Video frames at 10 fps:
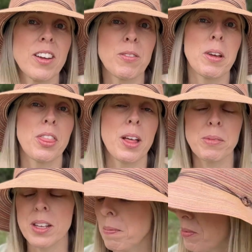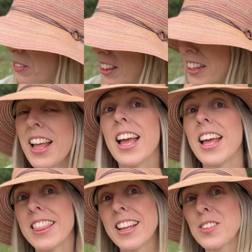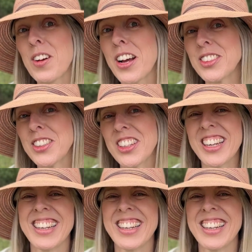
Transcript: giving me a thumbs up, that's fine too.